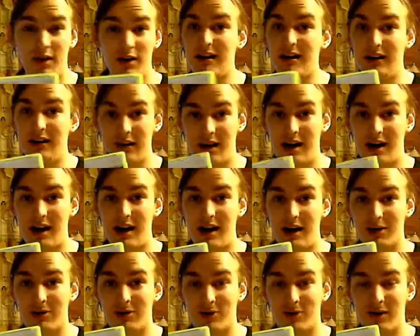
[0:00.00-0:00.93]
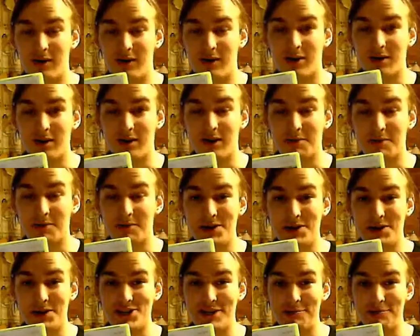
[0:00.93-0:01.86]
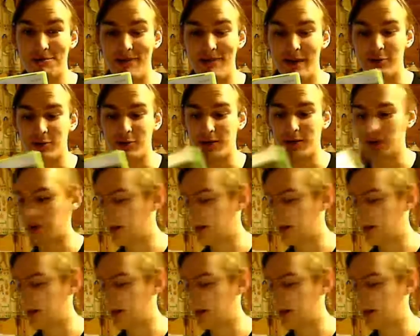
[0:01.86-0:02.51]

RPG fan, really.